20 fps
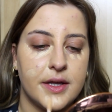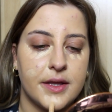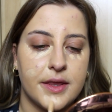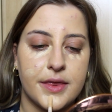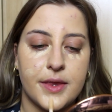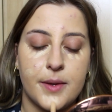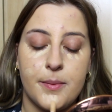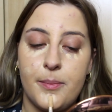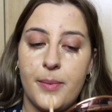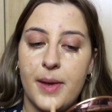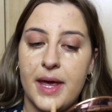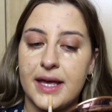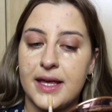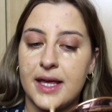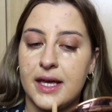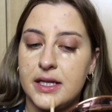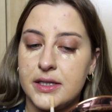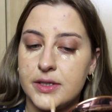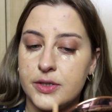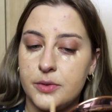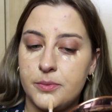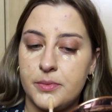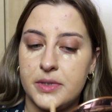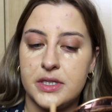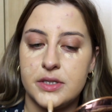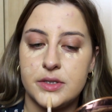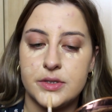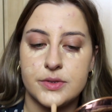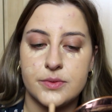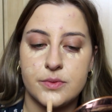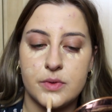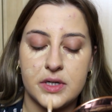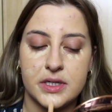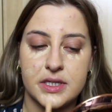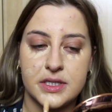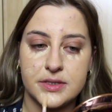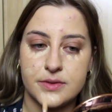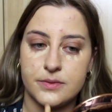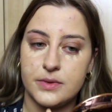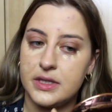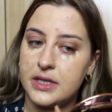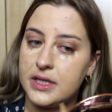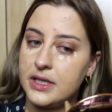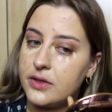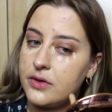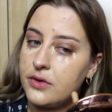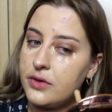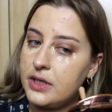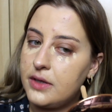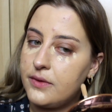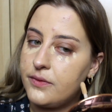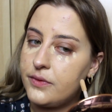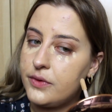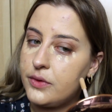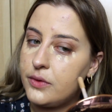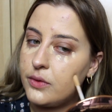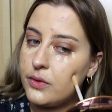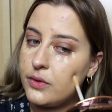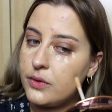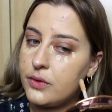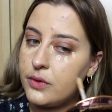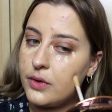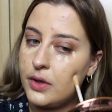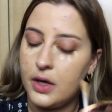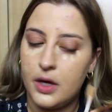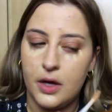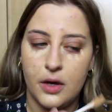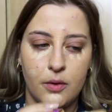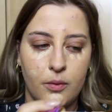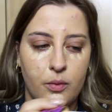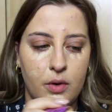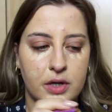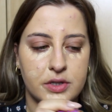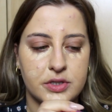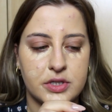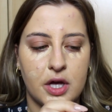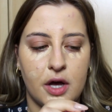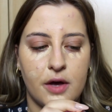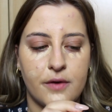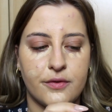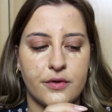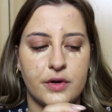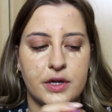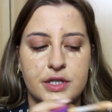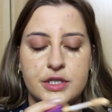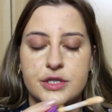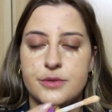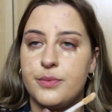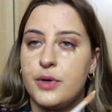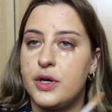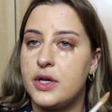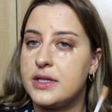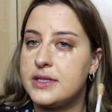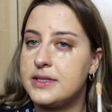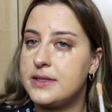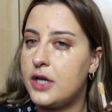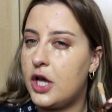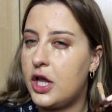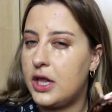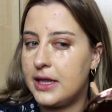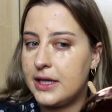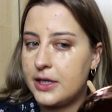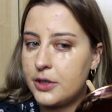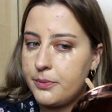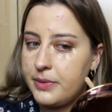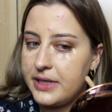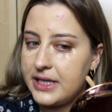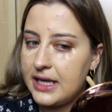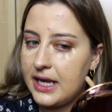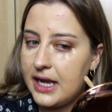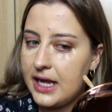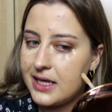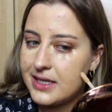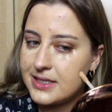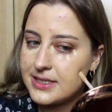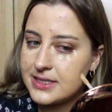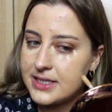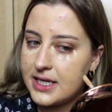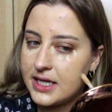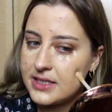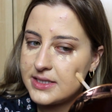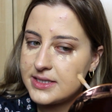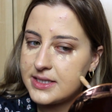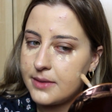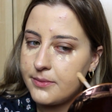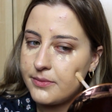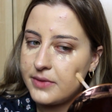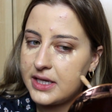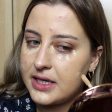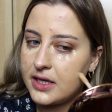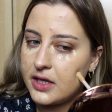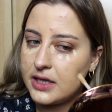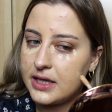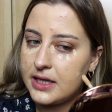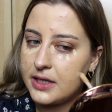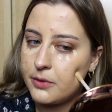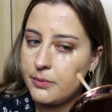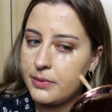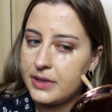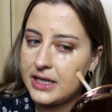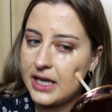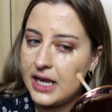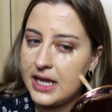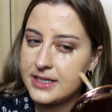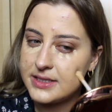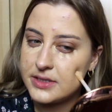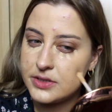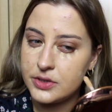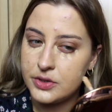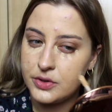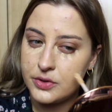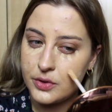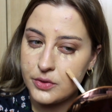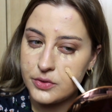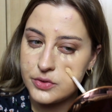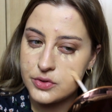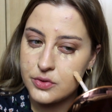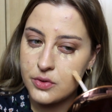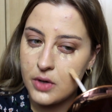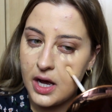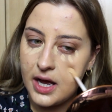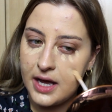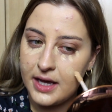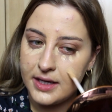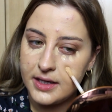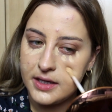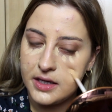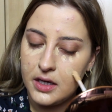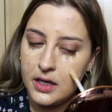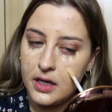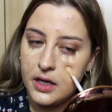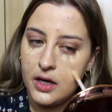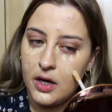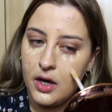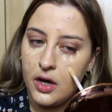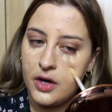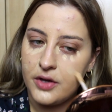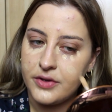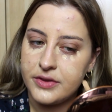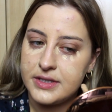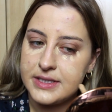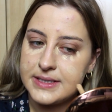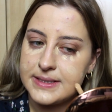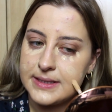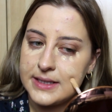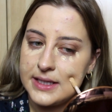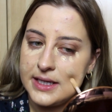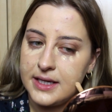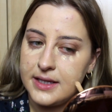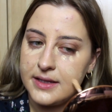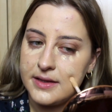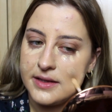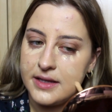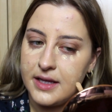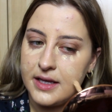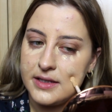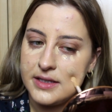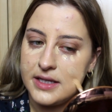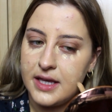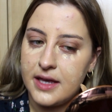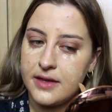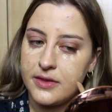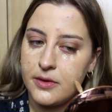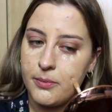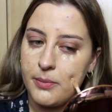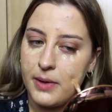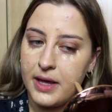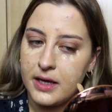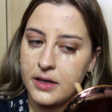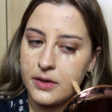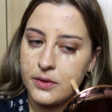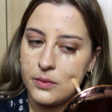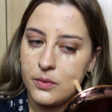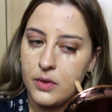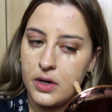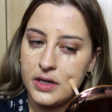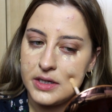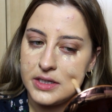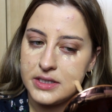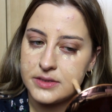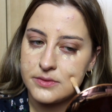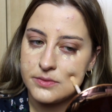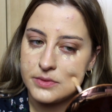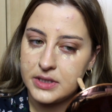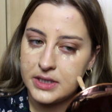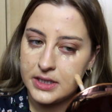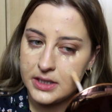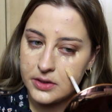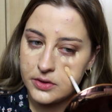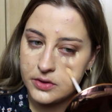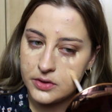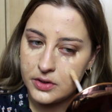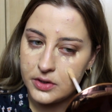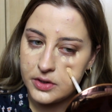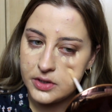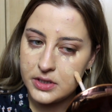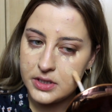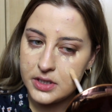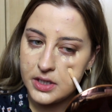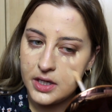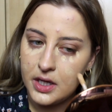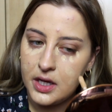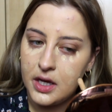the Becca Luminous one is really good if you want coverage but a little bit less, and something a little bit less dry on the skin. Then yeah, the Becca one is really good.